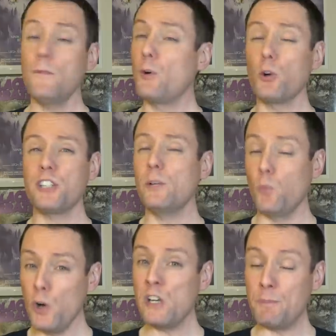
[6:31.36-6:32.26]
Of course, it
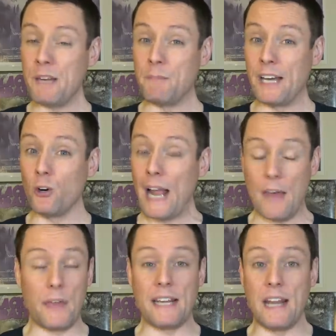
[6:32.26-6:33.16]
would have been better
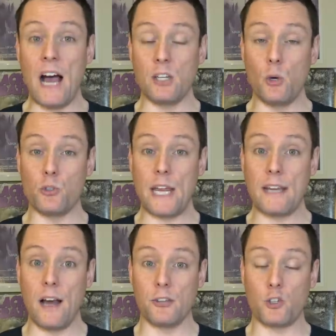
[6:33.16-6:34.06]
had they not used a
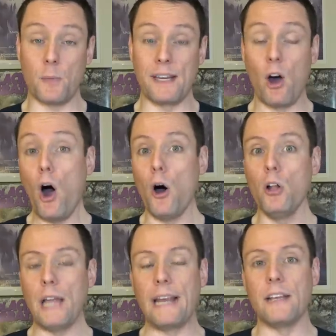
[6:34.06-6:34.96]
costume at
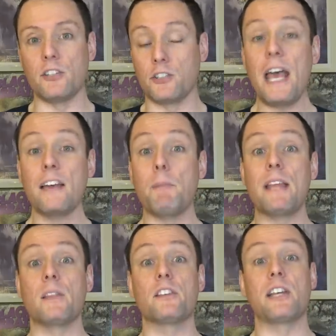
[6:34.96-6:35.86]
all and instead
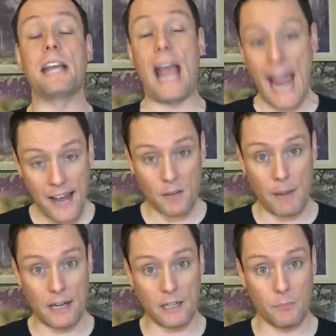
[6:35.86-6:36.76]
made this an
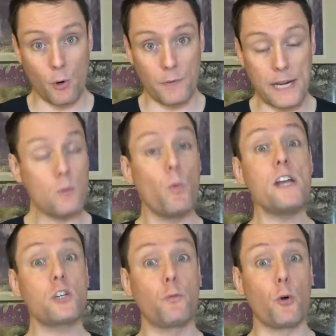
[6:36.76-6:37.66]
animated movie,
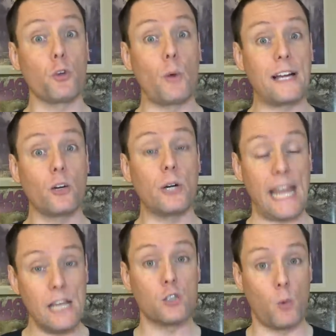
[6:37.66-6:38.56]
which, for the record,
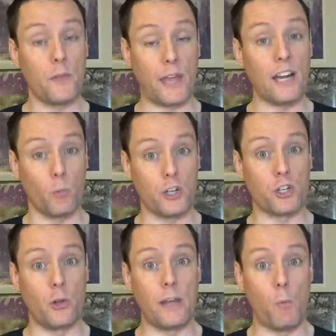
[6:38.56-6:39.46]
is what they
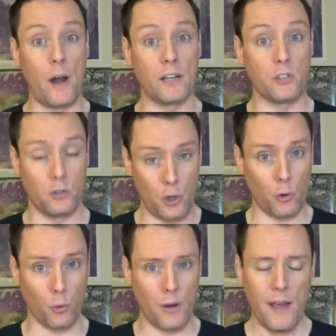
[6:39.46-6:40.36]
originally wanted to
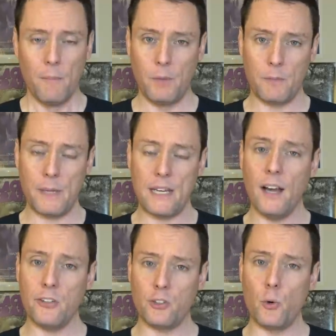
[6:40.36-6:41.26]
do. But
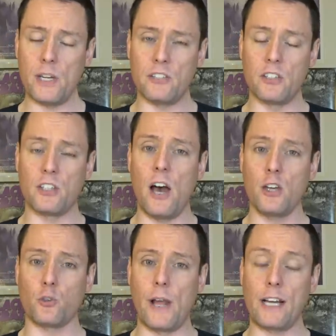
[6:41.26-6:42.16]
because Lucas's
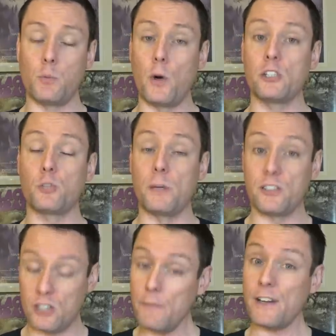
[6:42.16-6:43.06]
contract was
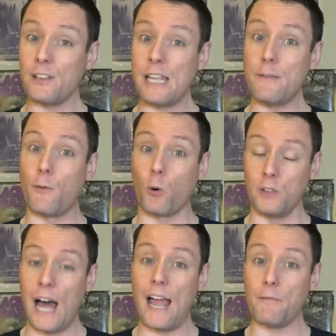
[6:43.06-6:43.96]
specifically for
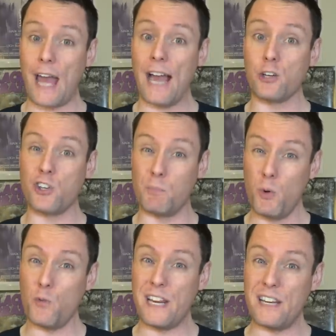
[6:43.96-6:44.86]
live-action
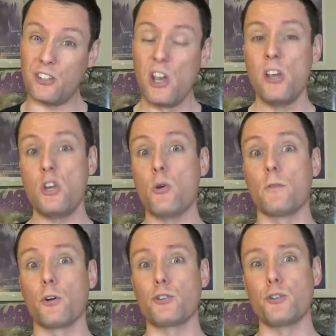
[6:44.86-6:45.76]
movies,
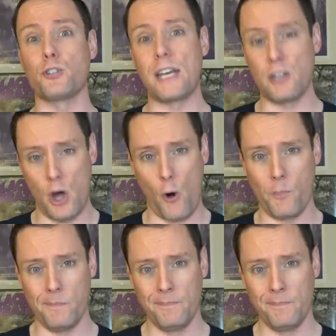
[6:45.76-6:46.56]
Universal said no.